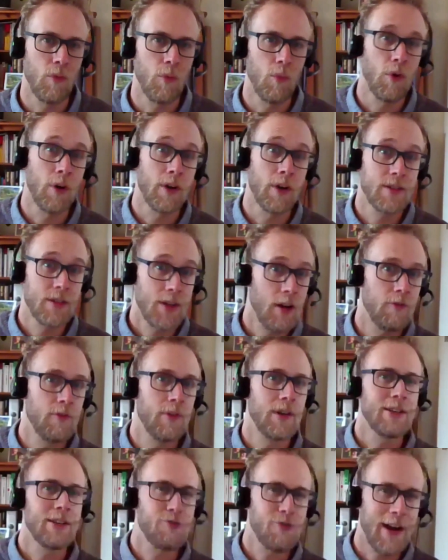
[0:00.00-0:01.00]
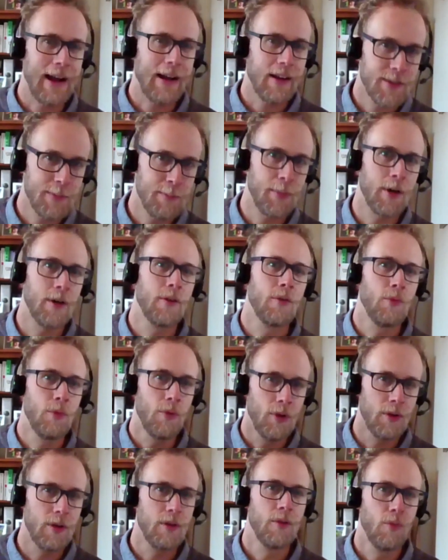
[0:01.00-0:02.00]
what is currently DRAX, but
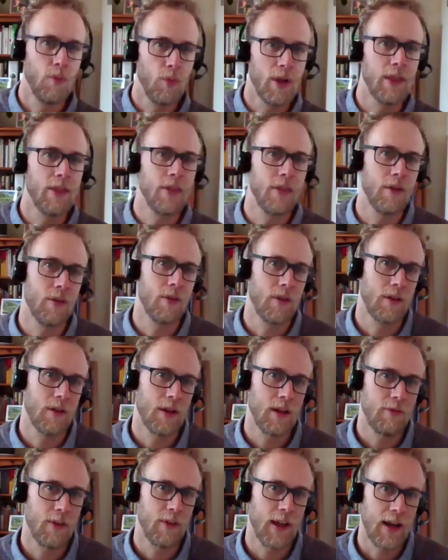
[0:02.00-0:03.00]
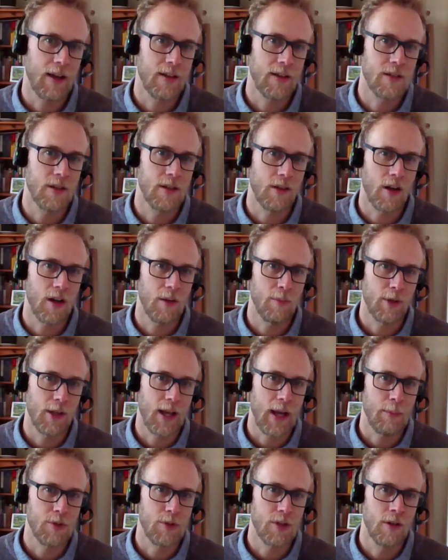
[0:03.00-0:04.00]
would if it had a carbon
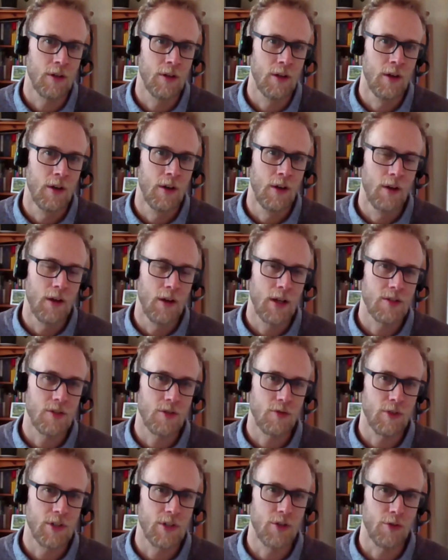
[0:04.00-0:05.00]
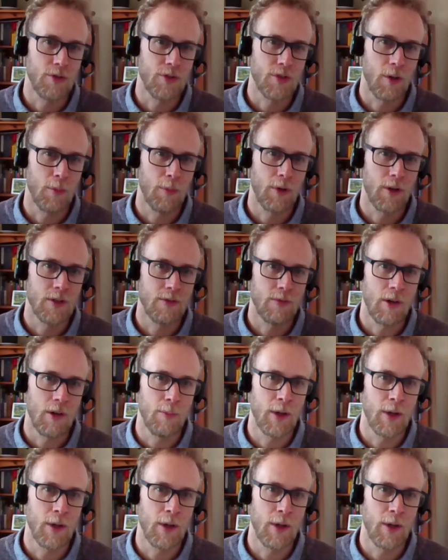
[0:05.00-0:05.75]
capture and storage on top as well.